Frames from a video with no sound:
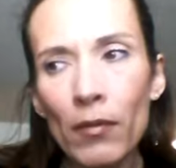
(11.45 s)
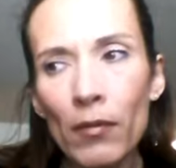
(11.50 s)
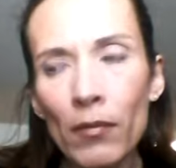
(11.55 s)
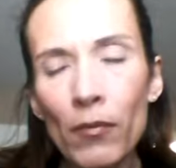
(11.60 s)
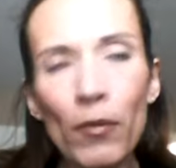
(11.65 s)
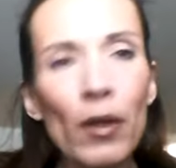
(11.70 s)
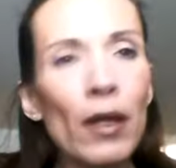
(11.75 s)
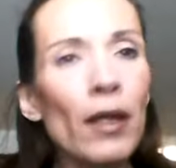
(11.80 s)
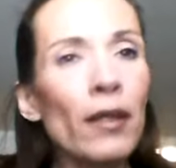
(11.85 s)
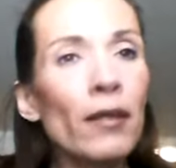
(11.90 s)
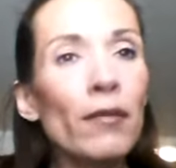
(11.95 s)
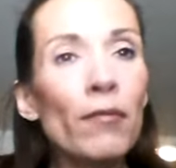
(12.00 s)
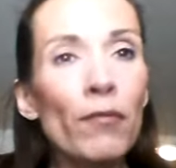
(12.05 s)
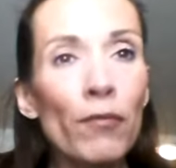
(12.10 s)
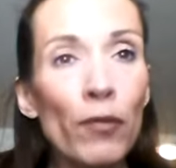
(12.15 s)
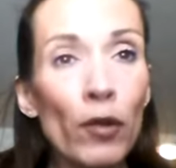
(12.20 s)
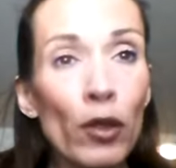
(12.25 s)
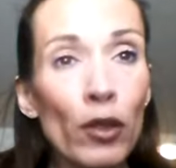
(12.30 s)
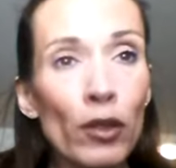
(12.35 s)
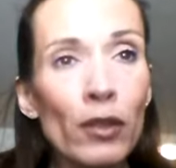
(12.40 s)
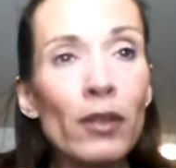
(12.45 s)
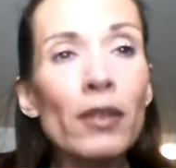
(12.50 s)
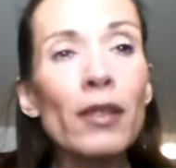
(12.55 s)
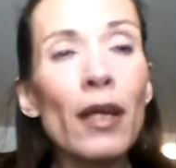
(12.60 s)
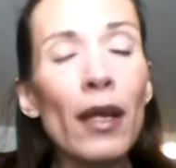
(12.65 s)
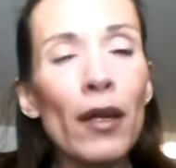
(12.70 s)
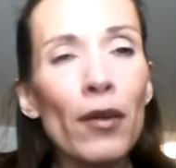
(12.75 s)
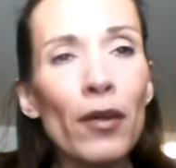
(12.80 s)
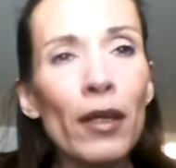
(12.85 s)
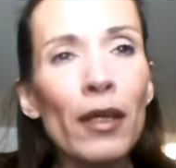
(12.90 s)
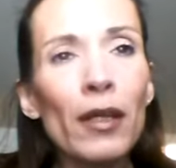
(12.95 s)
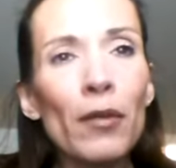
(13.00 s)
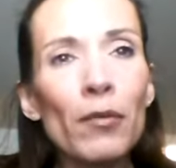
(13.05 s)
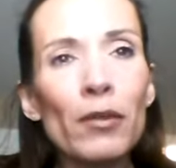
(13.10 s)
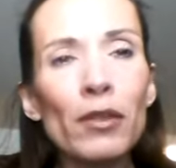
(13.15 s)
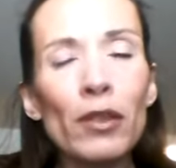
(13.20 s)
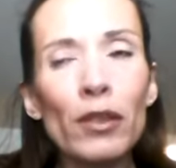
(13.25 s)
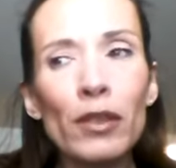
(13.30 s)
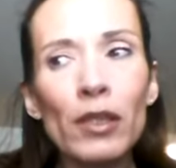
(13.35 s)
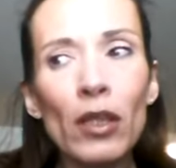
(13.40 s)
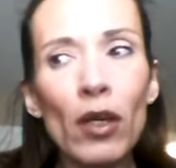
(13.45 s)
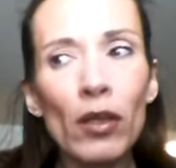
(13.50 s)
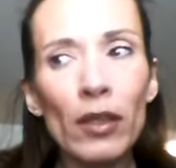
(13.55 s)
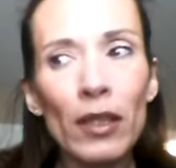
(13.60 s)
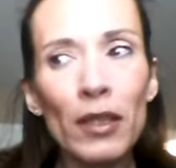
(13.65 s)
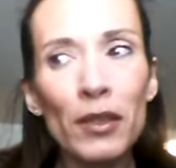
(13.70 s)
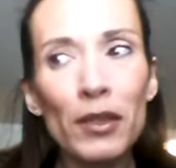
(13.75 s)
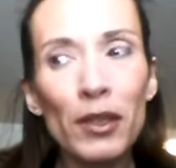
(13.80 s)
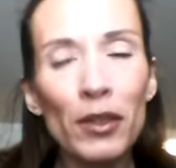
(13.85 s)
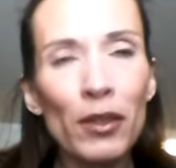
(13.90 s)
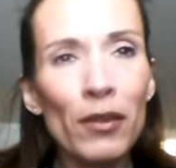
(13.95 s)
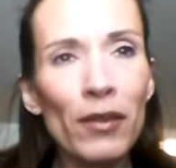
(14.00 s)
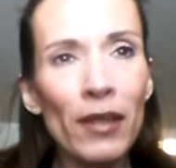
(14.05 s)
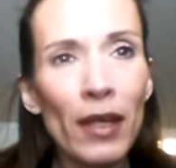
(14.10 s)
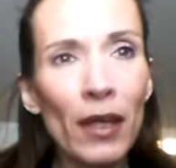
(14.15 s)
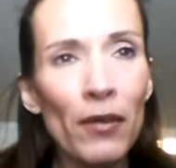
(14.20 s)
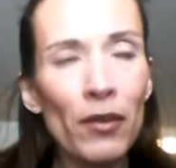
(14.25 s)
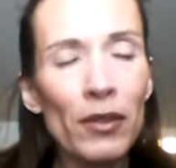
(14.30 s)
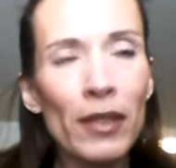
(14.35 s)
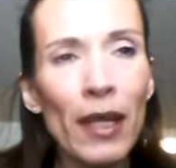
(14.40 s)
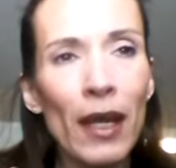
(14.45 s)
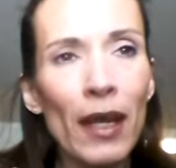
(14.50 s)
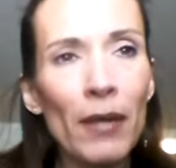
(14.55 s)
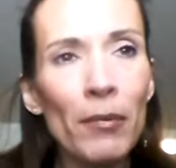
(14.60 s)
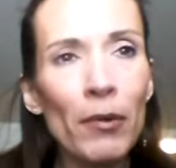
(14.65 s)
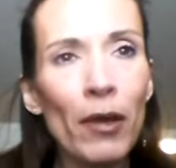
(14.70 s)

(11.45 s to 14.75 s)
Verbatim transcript: one, first, Eric, it was good talking to you the other day.